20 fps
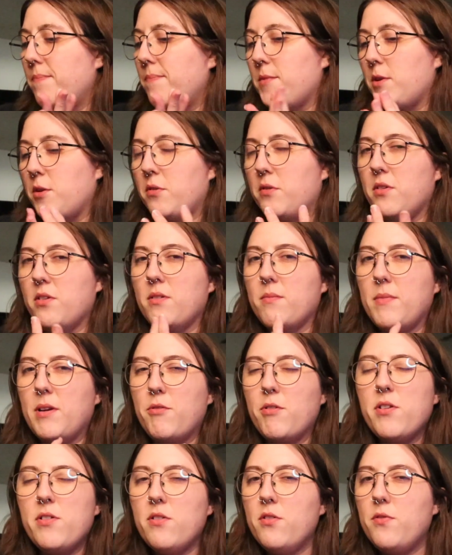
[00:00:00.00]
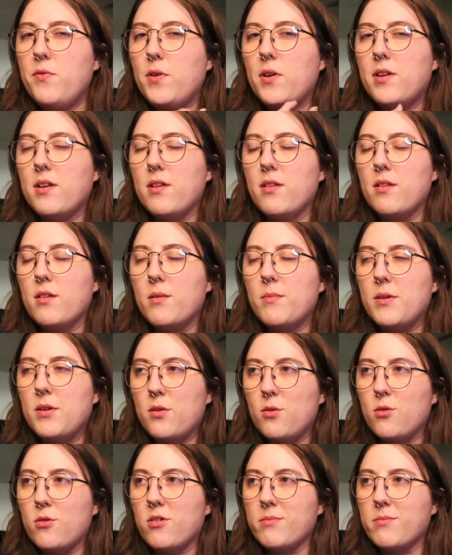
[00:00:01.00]
They're still, my wrist is feeling a little bit
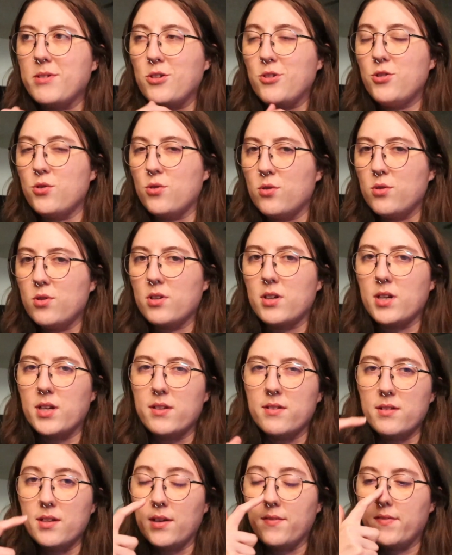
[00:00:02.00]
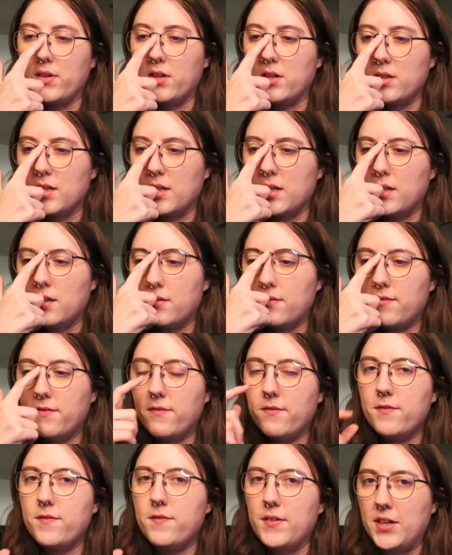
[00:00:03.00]
sore. My shoulder is definitely
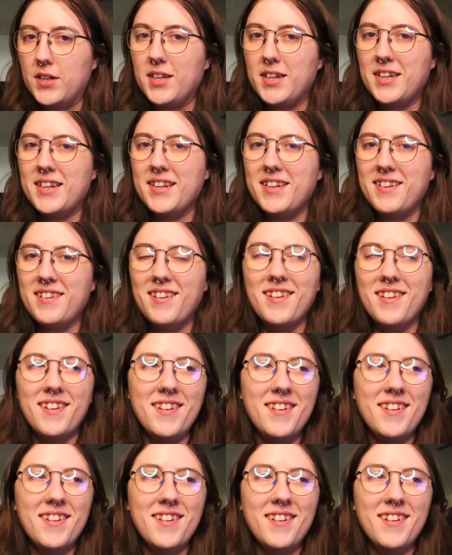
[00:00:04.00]
feeling it.